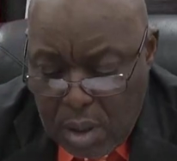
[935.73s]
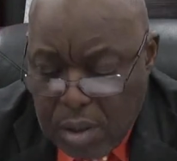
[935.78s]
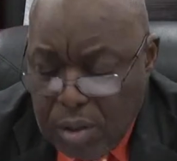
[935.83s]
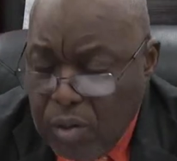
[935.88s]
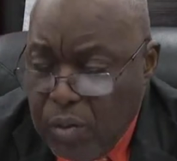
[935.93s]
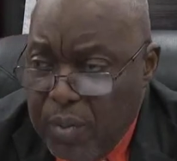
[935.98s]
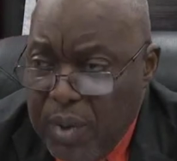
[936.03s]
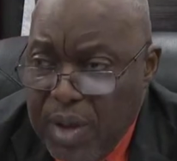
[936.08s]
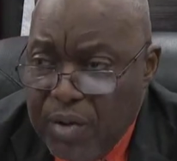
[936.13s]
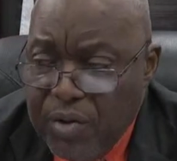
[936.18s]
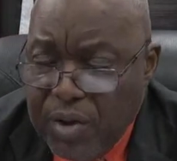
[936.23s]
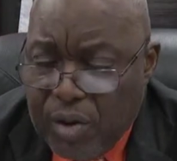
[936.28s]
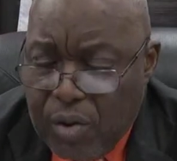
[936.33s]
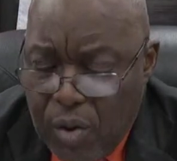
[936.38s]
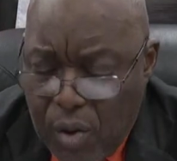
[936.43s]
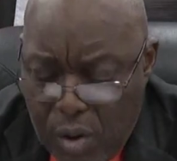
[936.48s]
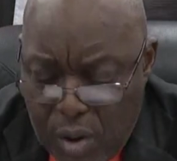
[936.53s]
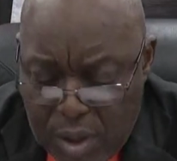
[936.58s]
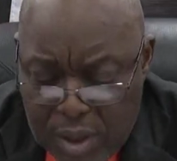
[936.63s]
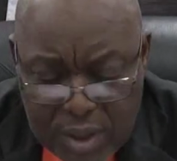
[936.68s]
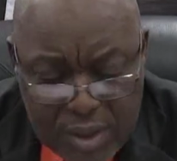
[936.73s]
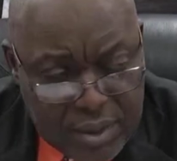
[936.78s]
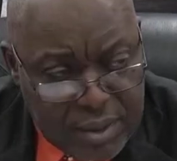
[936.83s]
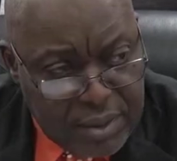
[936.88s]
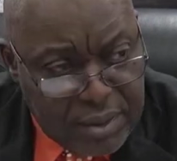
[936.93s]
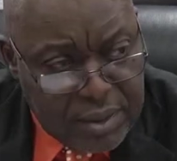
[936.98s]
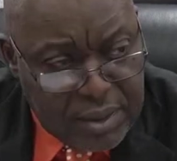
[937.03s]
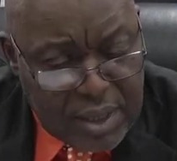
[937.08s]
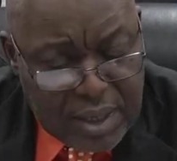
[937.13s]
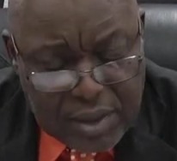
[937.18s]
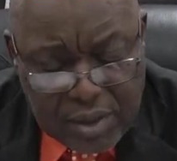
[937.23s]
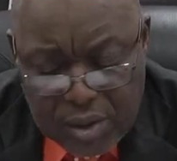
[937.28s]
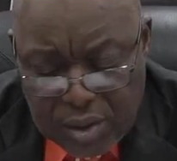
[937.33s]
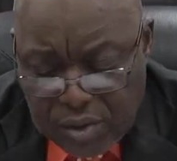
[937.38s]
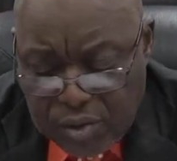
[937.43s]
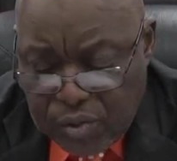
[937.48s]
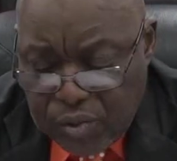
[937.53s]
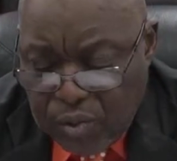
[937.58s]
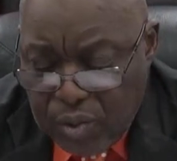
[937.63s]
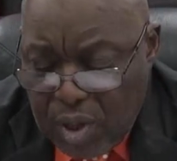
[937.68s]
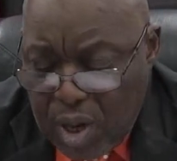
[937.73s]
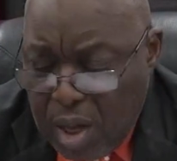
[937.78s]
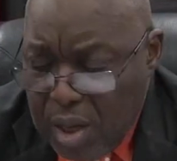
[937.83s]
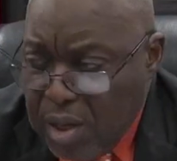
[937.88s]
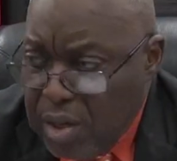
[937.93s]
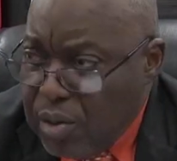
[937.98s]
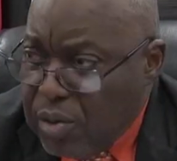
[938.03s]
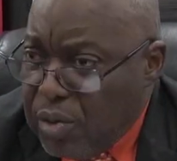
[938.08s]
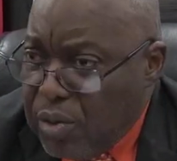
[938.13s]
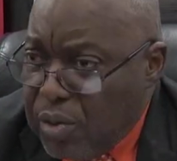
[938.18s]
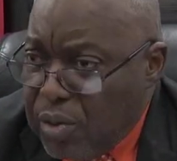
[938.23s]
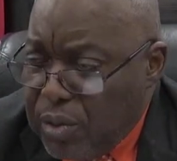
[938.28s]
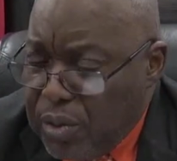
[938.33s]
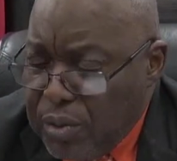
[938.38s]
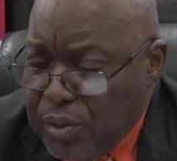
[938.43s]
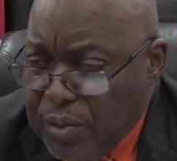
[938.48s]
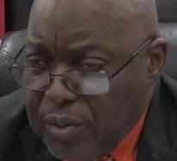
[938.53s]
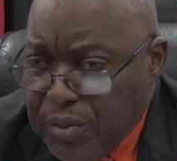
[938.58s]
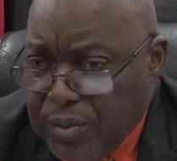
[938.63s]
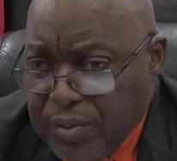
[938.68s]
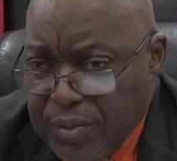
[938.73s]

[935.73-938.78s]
You may recall that not too long ago,